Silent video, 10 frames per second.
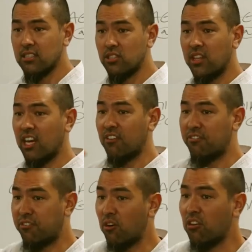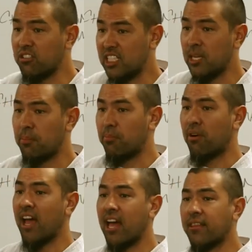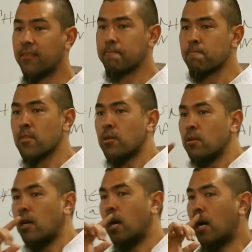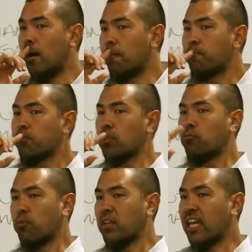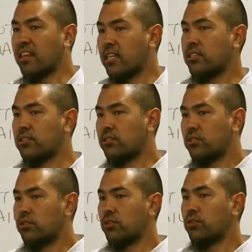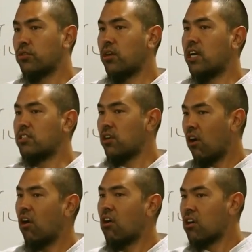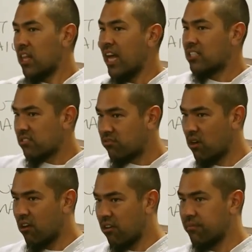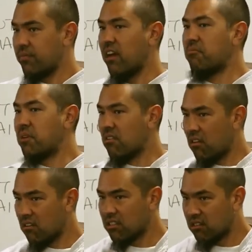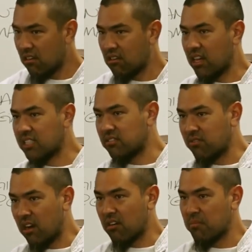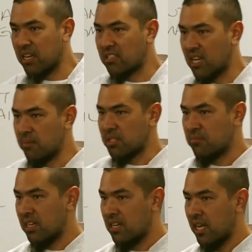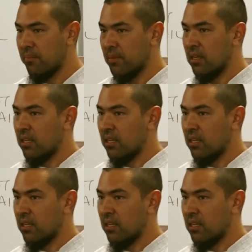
So then a full, deep breath, we relate this to a tall glass of water. I've been called a tall glass of water many times in my day.